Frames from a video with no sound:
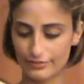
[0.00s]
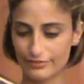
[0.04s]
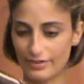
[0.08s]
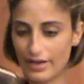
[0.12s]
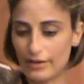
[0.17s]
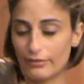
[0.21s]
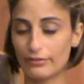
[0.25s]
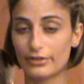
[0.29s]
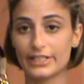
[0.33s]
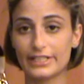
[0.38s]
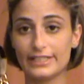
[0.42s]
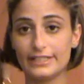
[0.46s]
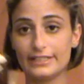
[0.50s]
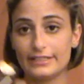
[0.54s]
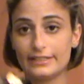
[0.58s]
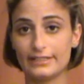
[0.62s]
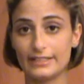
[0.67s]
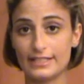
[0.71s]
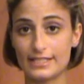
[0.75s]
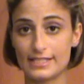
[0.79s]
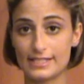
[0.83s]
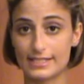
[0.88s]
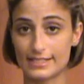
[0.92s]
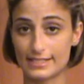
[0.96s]

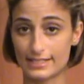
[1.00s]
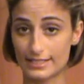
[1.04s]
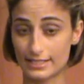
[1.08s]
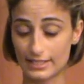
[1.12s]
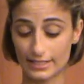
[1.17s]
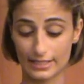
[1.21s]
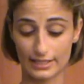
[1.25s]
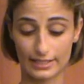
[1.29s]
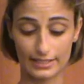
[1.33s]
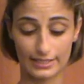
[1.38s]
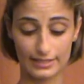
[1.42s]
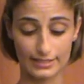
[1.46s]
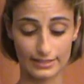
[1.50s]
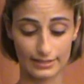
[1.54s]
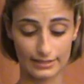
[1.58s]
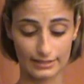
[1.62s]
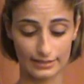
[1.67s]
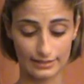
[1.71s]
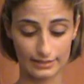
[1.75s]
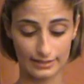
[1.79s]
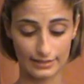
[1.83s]
favorite is it